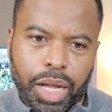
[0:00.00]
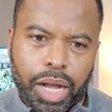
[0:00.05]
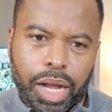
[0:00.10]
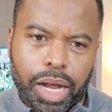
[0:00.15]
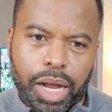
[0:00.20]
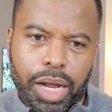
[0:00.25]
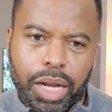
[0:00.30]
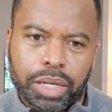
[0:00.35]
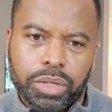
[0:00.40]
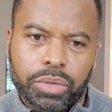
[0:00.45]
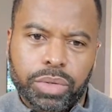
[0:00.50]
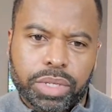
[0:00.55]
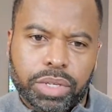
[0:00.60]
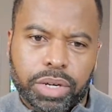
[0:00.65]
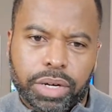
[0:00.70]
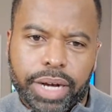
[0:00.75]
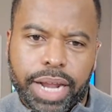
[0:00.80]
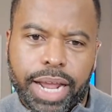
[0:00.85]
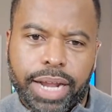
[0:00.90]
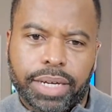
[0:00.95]
ah luis
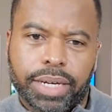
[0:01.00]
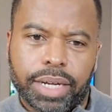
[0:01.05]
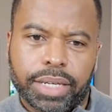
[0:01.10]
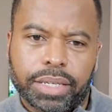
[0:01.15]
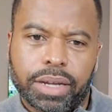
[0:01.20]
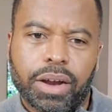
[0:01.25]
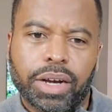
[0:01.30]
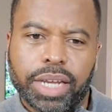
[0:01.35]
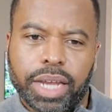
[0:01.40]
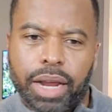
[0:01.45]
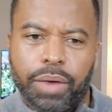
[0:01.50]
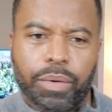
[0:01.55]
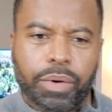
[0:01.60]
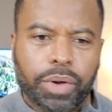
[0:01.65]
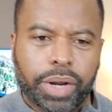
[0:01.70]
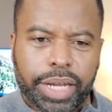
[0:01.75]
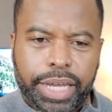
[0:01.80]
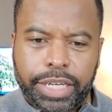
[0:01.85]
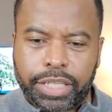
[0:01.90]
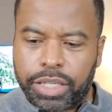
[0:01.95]
hernandez oh yeah we're
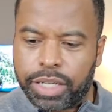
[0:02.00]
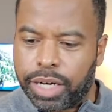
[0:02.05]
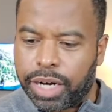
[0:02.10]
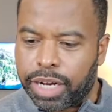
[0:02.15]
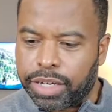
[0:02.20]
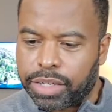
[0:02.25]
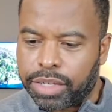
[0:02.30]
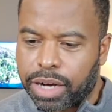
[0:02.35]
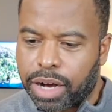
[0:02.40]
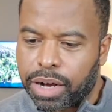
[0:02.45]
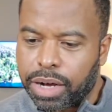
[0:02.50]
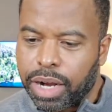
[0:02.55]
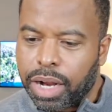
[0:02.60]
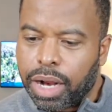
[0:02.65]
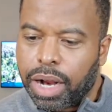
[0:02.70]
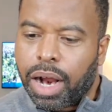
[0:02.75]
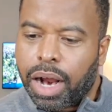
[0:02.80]
going to get to you this sir